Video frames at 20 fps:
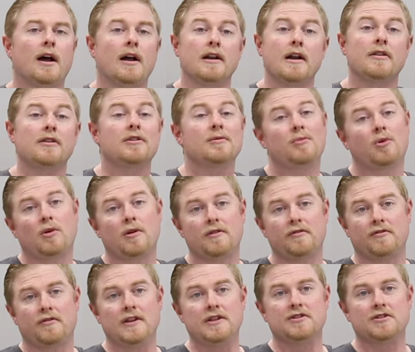Another
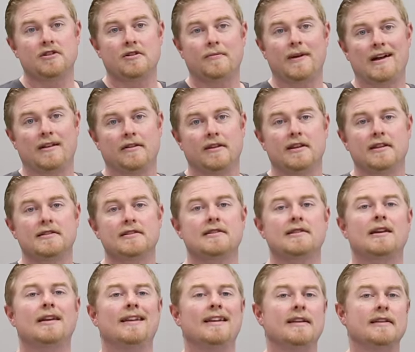important feature about
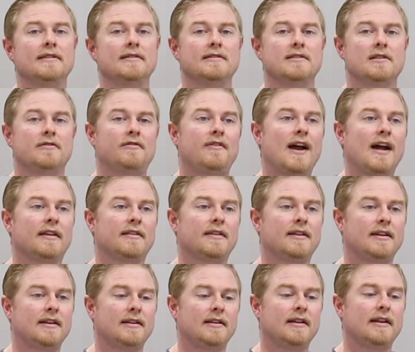this is the fact
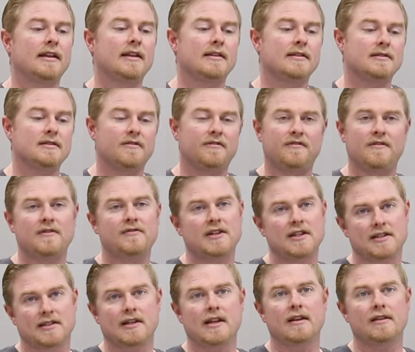that it is
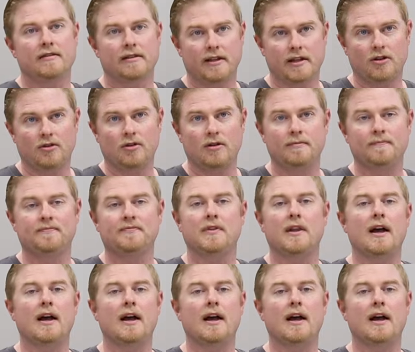50 state legal.